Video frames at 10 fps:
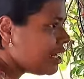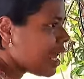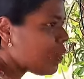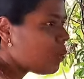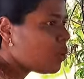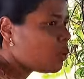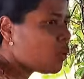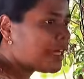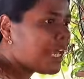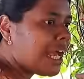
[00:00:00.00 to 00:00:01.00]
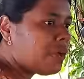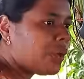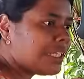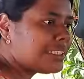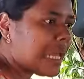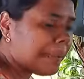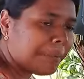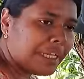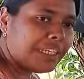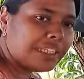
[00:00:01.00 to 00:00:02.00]
Now, what, are, what is
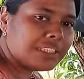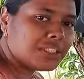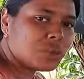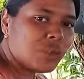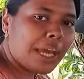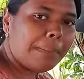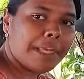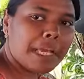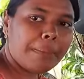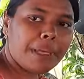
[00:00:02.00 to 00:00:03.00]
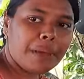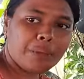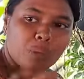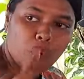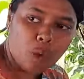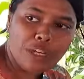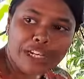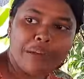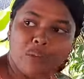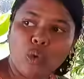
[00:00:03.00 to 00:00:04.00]
happening is we are becoming more
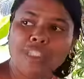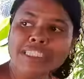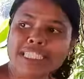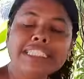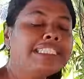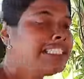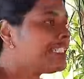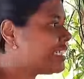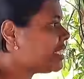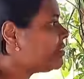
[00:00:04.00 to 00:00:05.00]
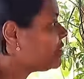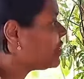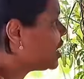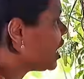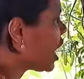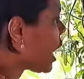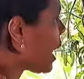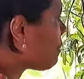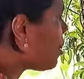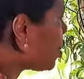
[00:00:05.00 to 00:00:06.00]
and more sensitive
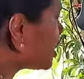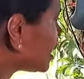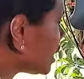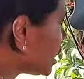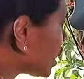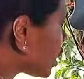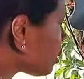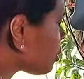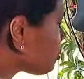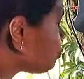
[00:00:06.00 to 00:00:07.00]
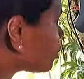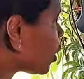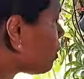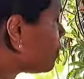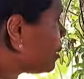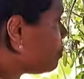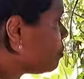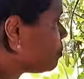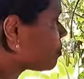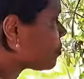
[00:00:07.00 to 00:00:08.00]
about the problem.
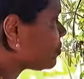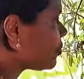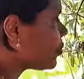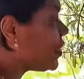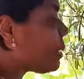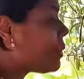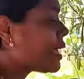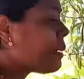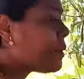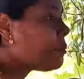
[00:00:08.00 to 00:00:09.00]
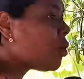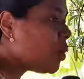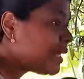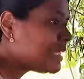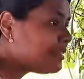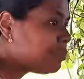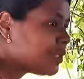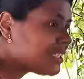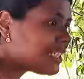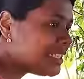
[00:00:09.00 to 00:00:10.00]
We are becoming more and
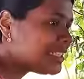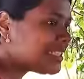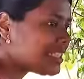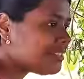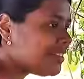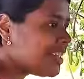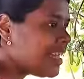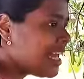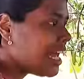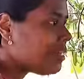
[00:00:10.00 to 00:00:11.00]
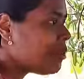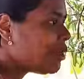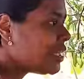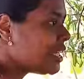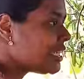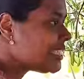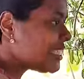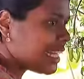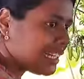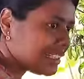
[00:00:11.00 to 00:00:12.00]
more sensitive about the
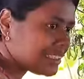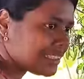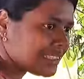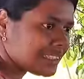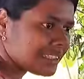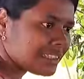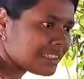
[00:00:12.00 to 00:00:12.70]
sickness.